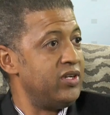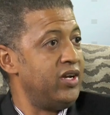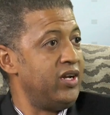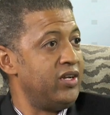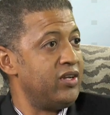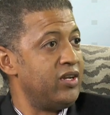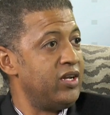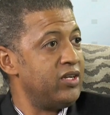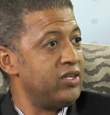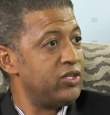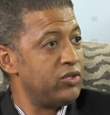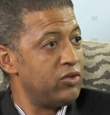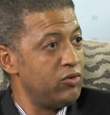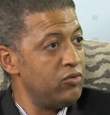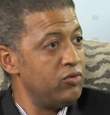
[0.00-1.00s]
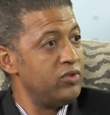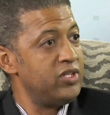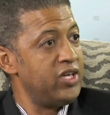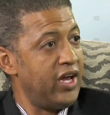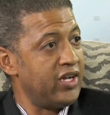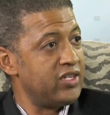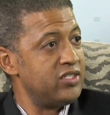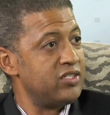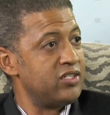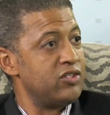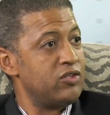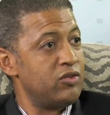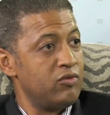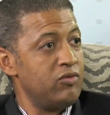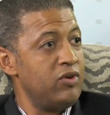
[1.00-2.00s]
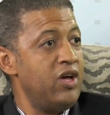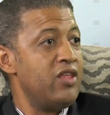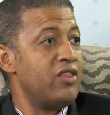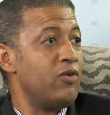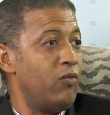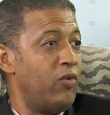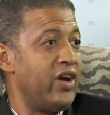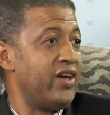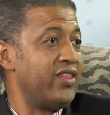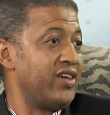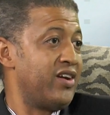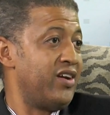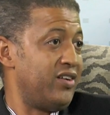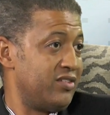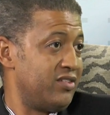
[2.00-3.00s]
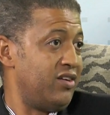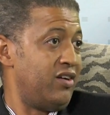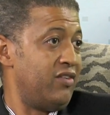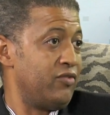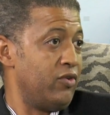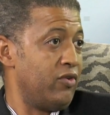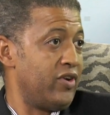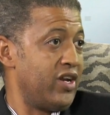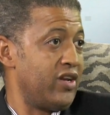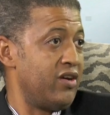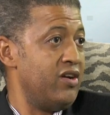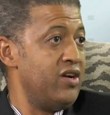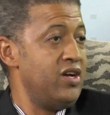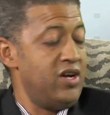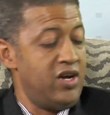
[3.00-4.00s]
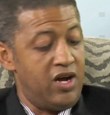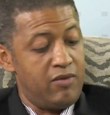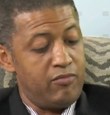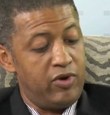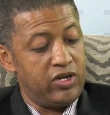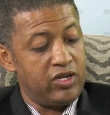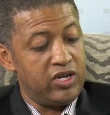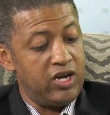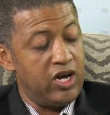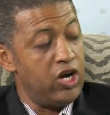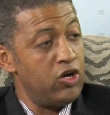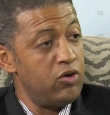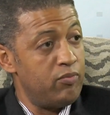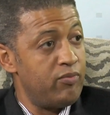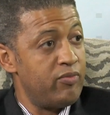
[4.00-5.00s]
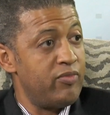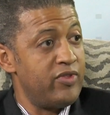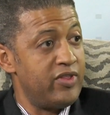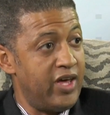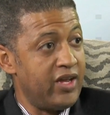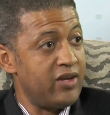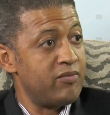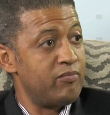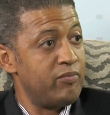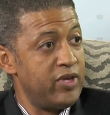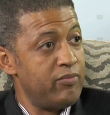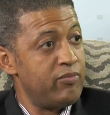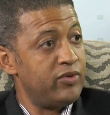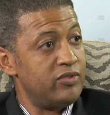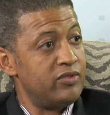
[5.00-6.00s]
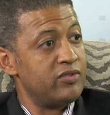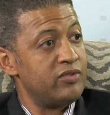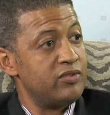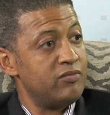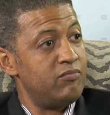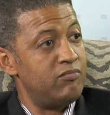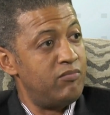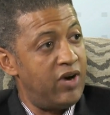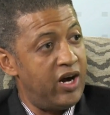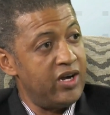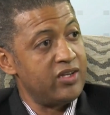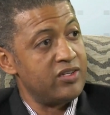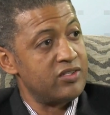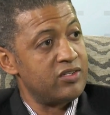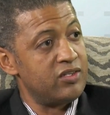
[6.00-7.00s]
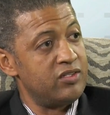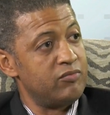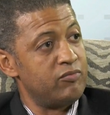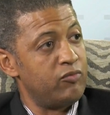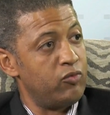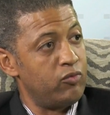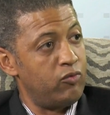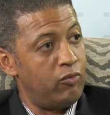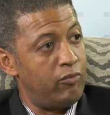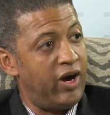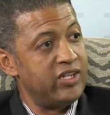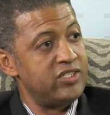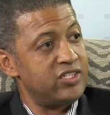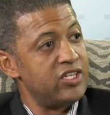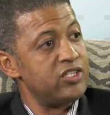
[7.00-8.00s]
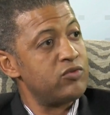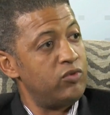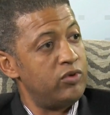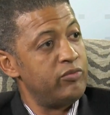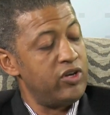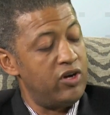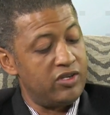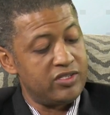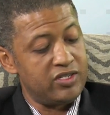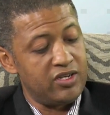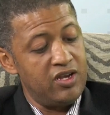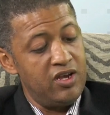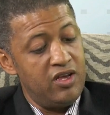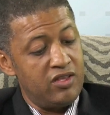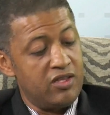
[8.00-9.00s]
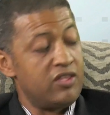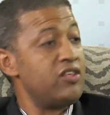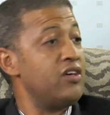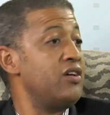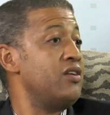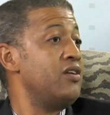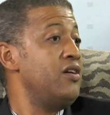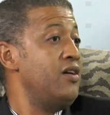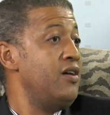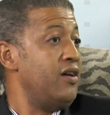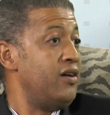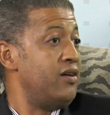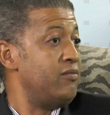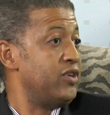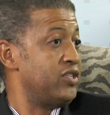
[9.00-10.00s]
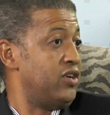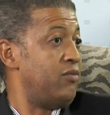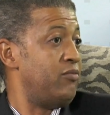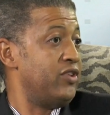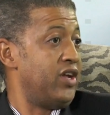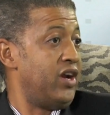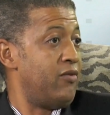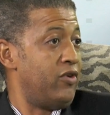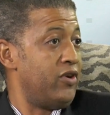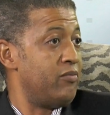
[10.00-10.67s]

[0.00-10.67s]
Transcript: and through the actions and through the way and the culture of your radio, I'm going to hope that people's minds or mindsets will be altered. The third example that I want to